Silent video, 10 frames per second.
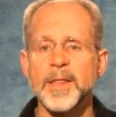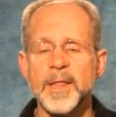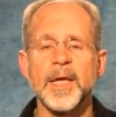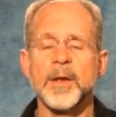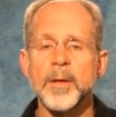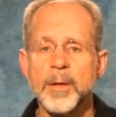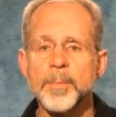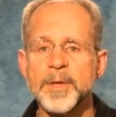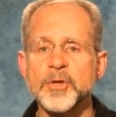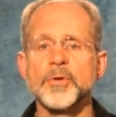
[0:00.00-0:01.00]
then
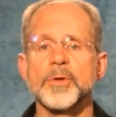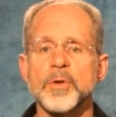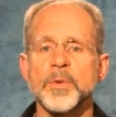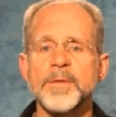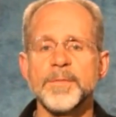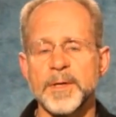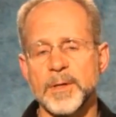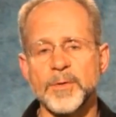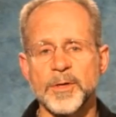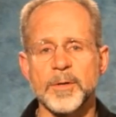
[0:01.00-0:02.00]
be sure to refit
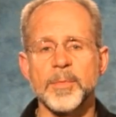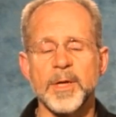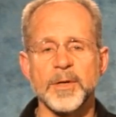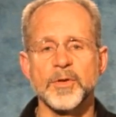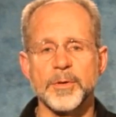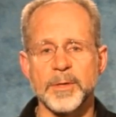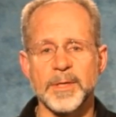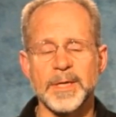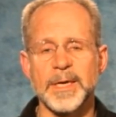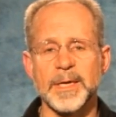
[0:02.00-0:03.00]
those earplugs during
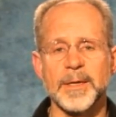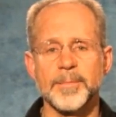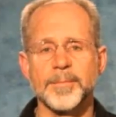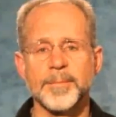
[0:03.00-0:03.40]
the day.